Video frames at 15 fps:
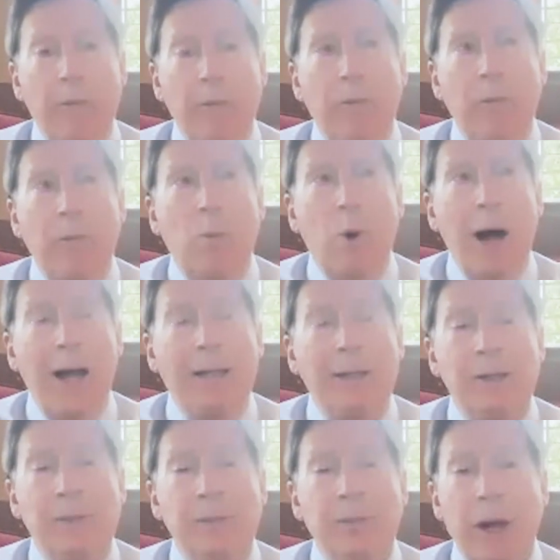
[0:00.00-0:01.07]

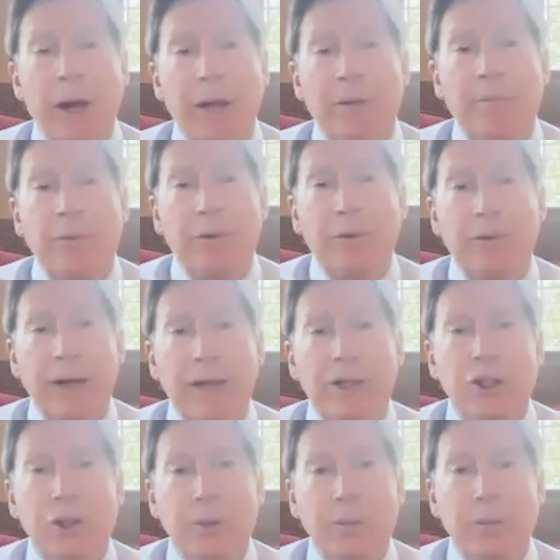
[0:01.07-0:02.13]
widespread
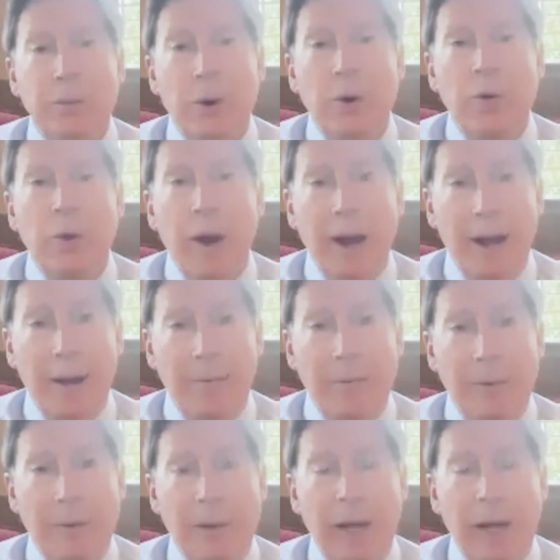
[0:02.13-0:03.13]
prevention programs